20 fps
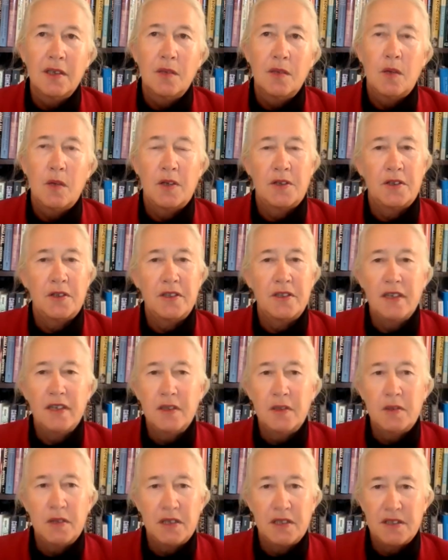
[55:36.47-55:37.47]
Walter
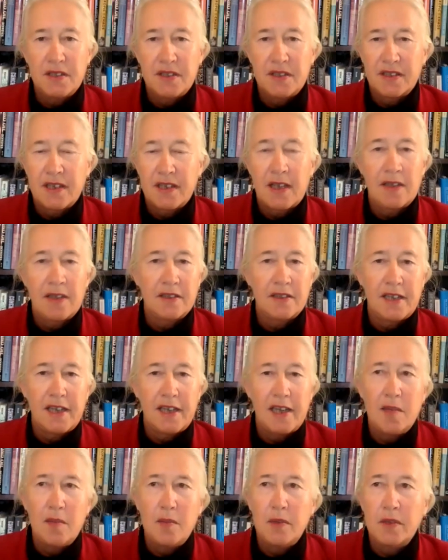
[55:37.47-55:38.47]
Youngquist, Colin
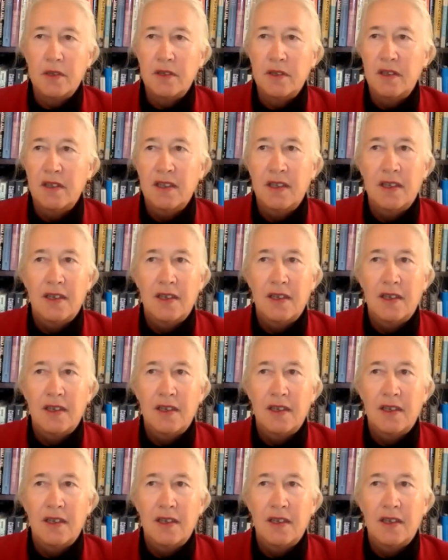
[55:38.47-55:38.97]
Campbell,